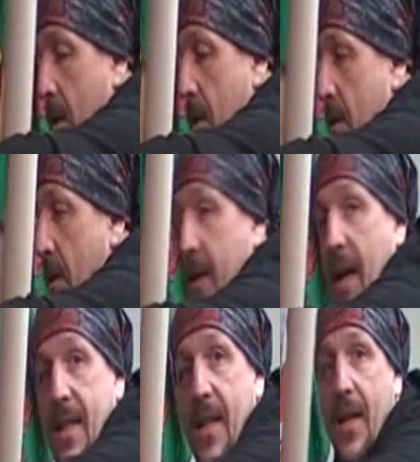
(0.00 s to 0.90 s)
So
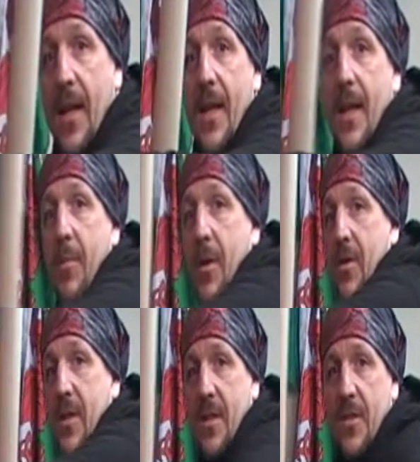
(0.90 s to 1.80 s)
kinetically,
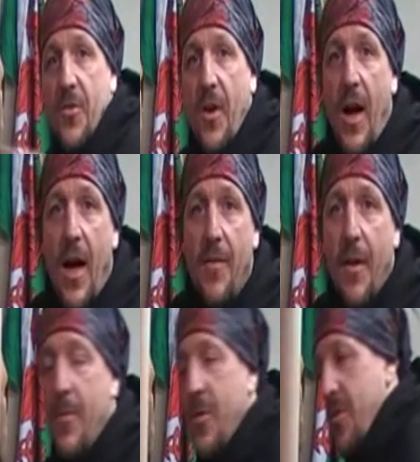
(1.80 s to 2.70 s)
because it's a drive and
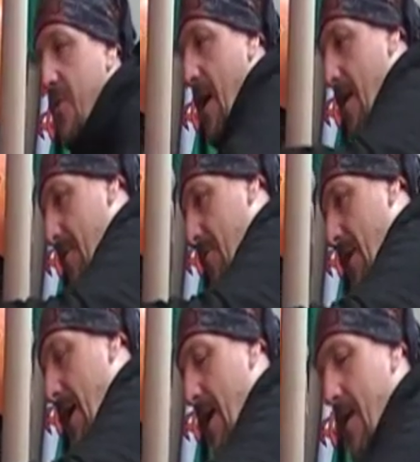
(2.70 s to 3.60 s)
I'm just driving
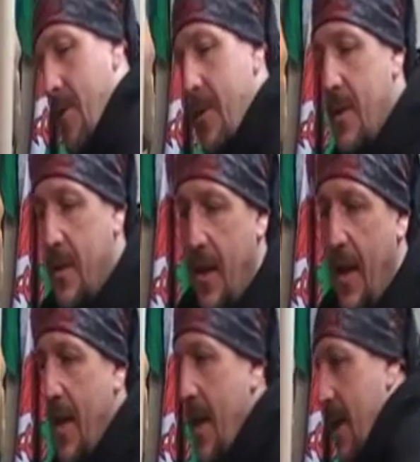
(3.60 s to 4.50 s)
around,
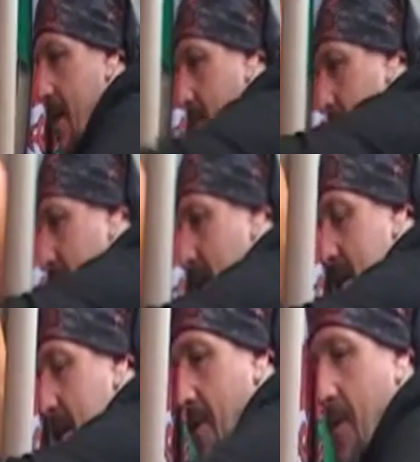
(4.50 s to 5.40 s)
then it's much
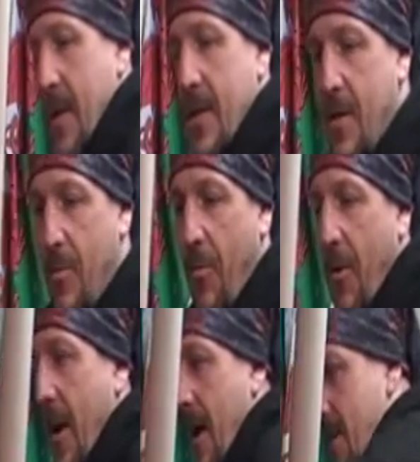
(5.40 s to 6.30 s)
easier for me to come
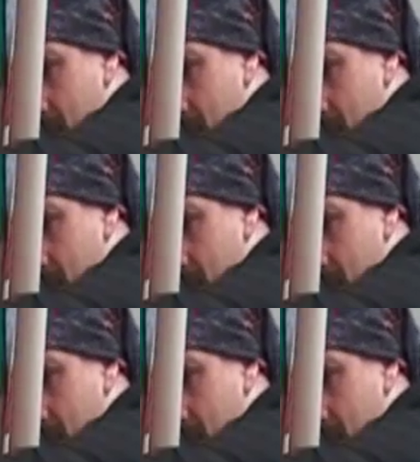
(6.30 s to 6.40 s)
around